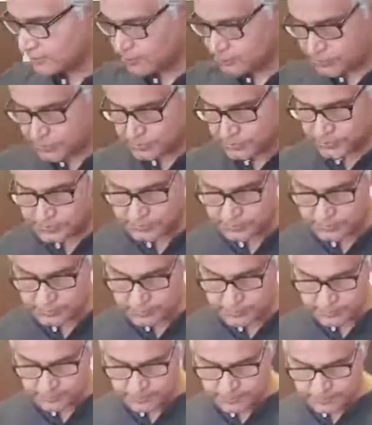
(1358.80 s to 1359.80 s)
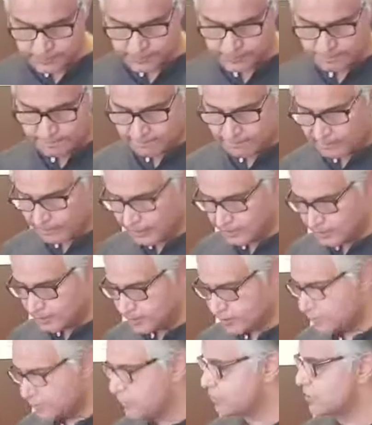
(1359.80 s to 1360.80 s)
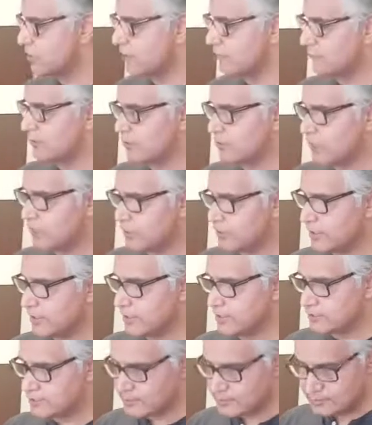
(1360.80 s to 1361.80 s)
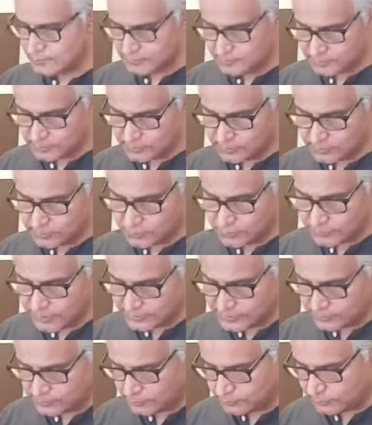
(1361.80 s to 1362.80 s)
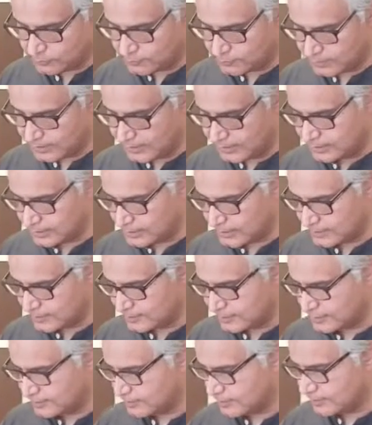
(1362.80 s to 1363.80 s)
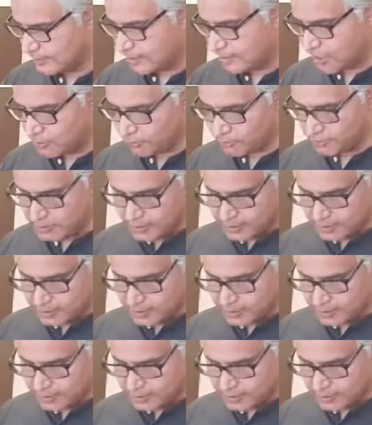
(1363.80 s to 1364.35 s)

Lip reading: Kochhar restaurants, under which I have got Hawkins, Sindhu, Vasu, Indian Essence, and now